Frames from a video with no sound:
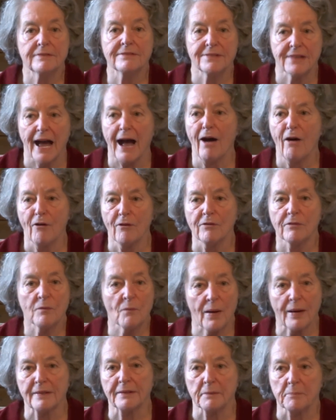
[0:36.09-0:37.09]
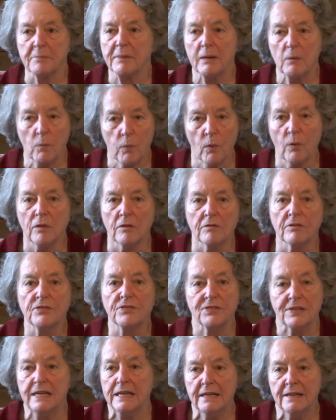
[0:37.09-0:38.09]
down while the big
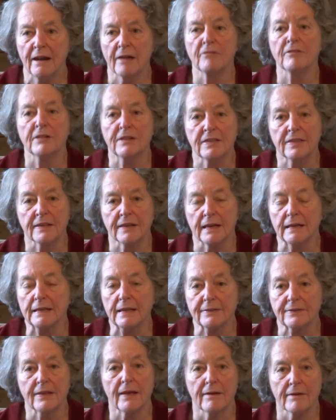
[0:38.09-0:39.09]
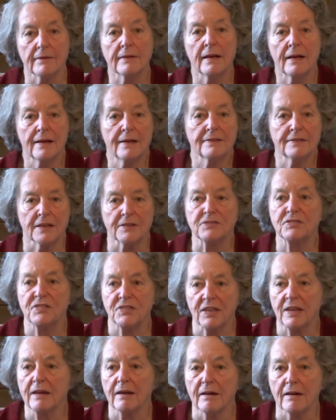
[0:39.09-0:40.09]
wolves eat everything that they that's
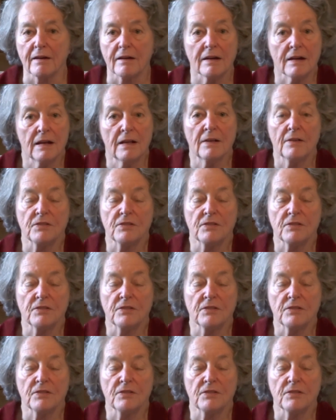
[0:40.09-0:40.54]
there.